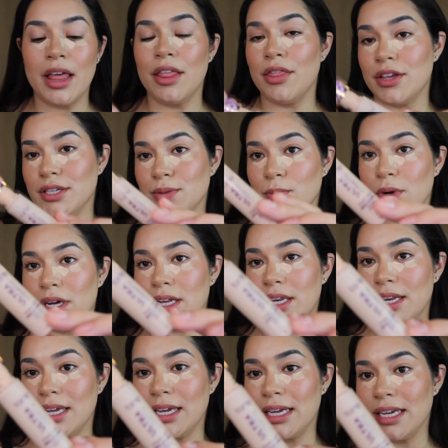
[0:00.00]
This
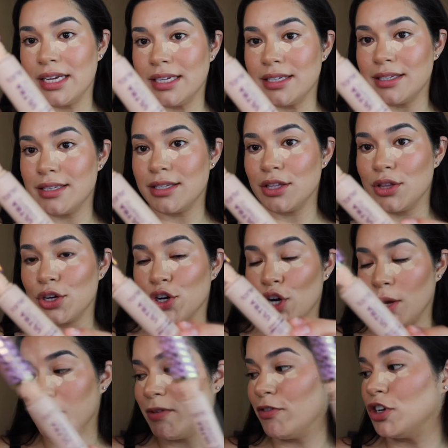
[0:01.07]
one is the
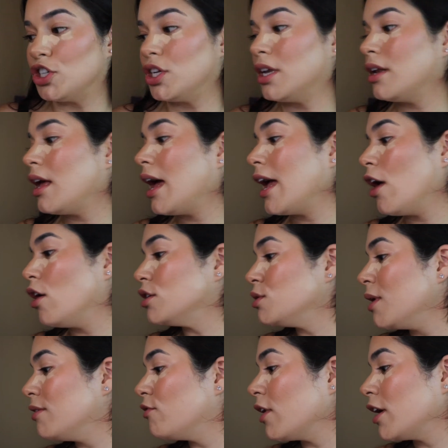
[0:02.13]
creamy version. I
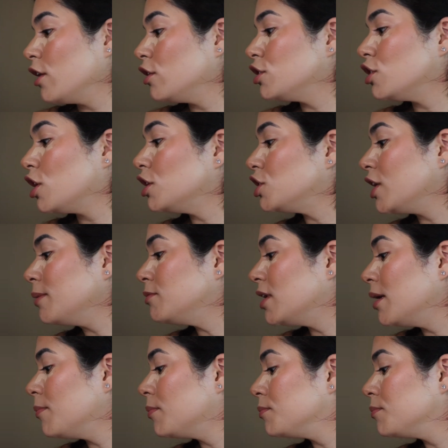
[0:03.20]
also have regular Tarte Shape Tape.